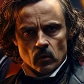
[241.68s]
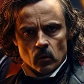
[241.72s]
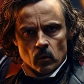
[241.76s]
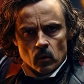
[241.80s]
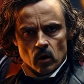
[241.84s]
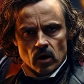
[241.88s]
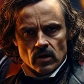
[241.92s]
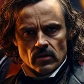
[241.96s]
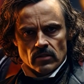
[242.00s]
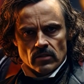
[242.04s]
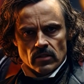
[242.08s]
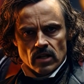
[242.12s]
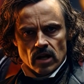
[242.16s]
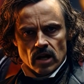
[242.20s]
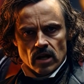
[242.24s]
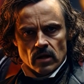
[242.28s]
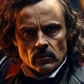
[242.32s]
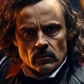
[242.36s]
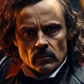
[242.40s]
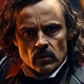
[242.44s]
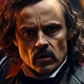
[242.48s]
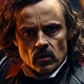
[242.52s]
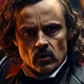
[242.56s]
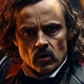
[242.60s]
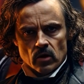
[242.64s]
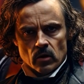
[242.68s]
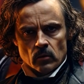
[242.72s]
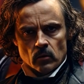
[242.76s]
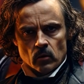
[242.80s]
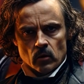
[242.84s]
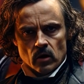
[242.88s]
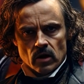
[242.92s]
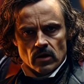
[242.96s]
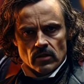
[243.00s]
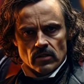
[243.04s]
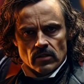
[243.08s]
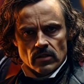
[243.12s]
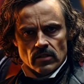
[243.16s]
Well said, Mistress
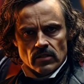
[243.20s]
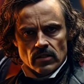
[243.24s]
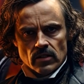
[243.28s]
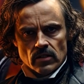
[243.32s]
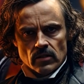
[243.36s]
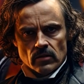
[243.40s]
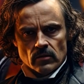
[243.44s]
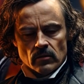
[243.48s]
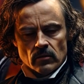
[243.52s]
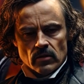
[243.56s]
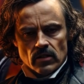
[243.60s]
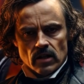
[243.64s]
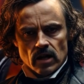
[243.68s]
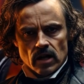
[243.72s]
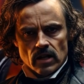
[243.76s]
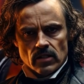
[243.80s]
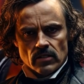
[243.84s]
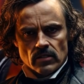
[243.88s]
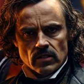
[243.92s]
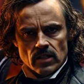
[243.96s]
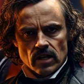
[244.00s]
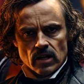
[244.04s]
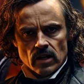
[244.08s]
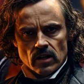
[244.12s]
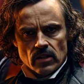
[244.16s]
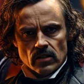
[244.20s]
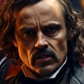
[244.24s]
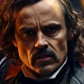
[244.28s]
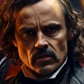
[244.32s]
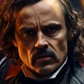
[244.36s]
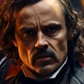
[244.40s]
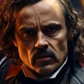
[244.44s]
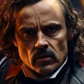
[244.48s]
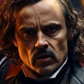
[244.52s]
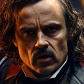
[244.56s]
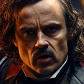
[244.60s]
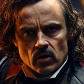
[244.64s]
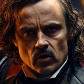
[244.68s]
Prynne. Indeed,
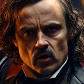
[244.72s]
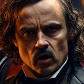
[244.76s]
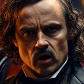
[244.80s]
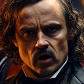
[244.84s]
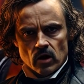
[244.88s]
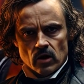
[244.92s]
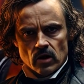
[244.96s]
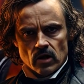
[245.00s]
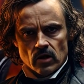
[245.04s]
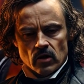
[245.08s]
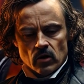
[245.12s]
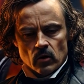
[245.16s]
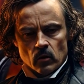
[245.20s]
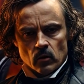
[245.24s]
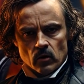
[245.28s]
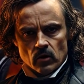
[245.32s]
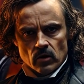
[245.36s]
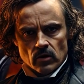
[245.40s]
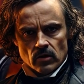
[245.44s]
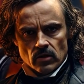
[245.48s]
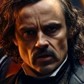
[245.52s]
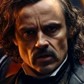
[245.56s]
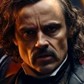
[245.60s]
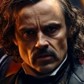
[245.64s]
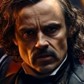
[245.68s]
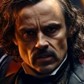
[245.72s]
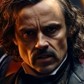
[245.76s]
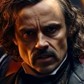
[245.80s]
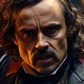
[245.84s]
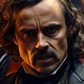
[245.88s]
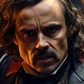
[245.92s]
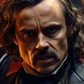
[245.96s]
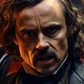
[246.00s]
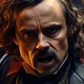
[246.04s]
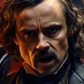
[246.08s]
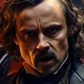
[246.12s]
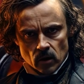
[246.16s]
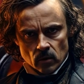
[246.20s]
the struggle endures.
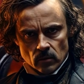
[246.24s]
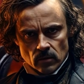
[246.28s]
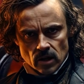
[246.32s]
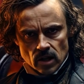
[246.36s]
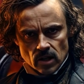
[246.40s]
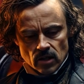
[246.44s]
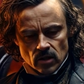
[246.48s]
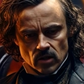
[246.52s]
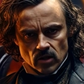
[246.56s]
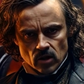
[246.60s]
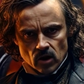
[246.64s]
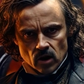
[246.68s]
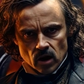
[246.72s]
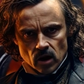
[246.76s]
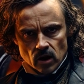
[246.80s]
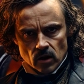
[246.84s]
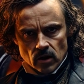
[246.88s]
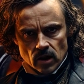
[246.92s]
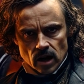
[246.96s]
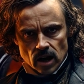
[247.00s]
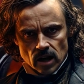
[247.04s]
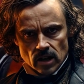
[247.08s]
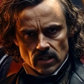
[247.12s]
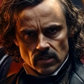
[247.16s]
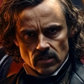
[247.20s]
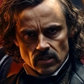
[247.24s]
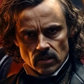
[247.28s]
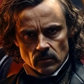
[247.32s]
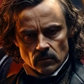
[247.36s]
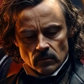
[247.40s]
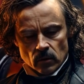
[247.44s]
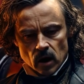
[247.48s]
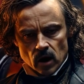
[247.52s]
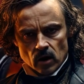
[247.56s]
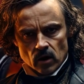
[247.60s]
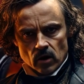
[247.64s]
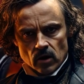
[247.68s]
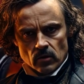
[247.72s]
Now, let us turn our gaze to
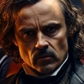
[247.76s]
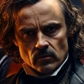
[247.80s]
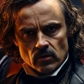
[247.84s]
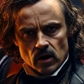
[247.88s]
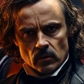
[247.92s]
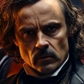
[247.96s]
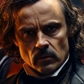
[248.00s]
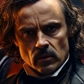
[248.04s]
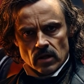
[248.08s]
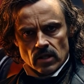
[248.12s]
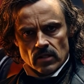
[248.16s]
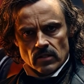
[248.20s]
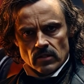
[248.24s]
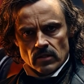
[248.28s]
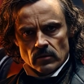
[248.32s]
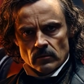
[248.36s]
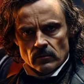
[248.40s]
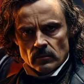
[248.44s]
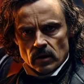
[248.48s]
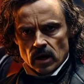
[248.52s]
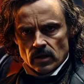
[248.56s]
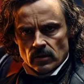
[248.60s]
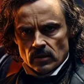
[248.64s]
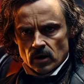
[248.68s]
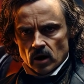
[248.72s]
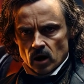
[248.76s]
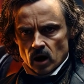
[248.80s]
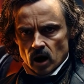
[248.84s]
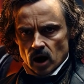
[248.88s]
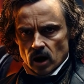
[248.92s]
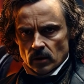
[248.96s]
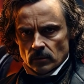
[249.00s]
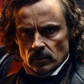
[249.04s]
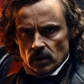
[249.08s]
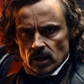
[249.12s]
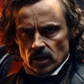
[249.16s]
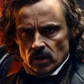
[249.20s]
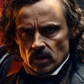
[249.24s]
modern feminism and
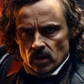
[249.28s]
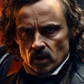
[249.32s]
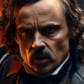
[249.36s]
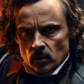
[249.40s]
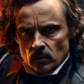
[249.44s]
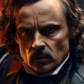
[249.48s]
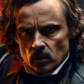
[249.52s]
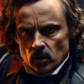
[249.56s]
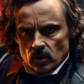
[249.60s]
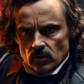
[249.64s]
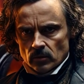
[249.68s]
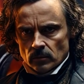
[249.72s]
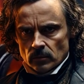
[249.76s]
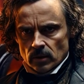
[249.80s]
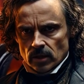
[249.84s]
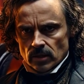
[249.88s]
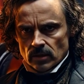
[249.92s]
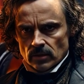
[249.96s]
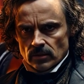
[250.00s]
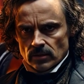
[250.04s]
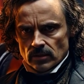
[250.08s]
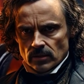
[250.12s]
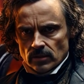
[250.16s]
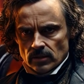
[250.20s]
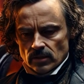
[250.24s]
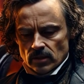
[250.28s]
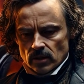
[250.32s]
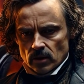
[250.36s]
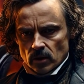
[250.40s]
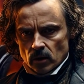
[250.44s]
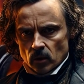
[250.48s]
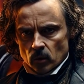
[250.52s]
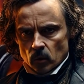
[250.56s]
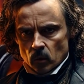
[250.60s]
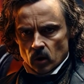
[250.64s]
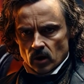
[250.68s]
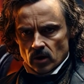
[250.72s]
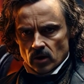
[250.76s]
the Me Too movement.
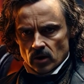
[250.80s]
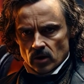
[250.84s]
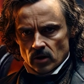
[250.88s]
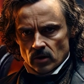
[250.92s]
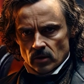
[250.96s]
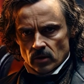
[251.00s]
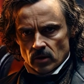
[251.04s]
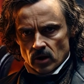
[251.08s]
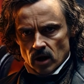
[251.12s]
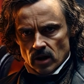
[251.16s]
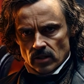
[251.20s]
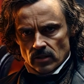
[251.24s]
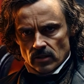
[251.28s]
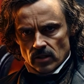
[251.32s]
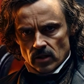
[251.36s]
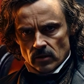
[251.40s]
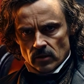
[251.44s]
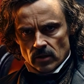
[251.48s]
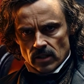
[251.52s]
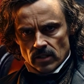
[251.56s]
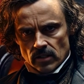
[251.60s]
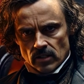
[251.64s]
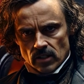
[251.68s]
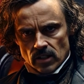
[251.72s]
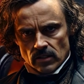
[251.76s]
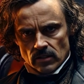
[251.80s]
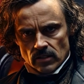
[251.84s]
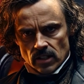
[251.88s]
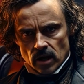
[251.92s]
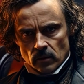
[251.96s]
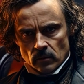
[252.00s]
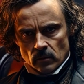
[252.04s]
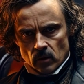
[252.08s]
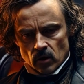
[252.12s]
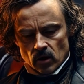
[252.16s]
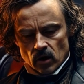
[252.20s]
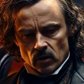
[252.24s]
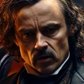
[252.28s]
What are your thoughts on these
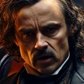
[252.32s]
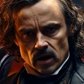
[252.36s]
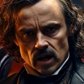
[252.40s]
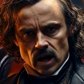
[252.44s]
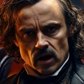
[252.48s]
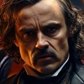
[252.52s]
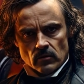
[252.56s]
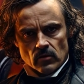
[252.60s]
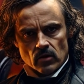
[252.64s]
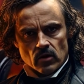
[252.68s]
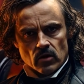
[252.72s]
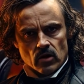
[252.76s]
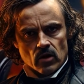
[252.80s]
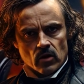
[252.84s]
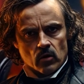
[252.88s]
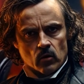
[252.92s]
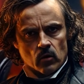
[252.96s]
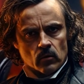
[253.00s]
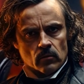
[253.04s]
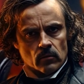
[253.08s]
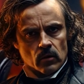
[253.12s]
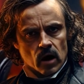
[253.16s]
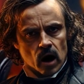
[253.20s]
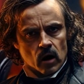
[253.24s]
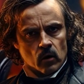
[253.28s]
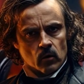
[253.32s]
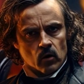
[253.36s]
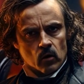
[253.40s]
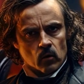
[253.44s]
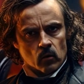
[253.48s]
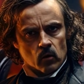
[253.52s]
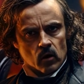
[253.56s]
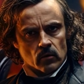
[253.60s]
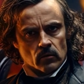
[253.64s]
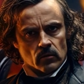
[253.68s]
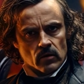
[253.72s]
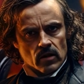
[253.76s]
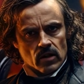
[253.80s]
contemporary efforts to empower
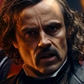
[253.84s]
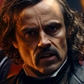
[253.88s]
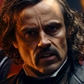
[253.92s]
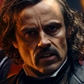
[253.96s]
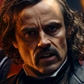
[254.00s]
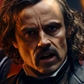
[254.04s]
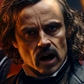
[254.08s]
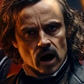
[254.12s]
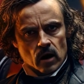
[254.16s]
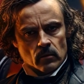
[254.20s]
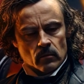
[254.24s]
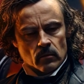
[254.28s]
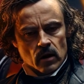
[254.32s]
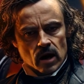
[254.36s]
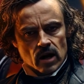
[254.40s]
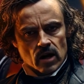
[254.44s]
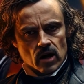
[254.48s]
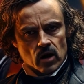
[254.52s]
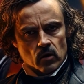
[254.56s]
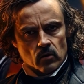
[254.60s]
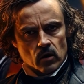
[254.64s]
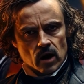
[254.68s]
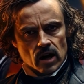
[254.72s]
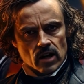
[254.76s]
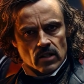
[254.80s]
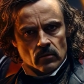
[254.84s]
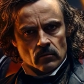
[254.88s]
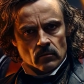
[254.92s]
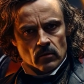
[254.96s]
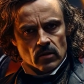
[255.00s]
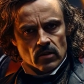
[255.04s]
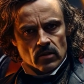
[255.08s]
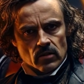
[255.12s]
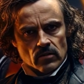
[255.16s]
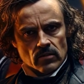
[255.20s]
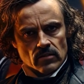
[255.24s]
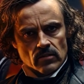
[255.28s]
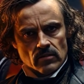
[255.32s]
women and combat
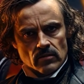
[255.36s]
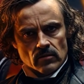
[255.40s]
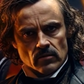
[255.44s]
harassment?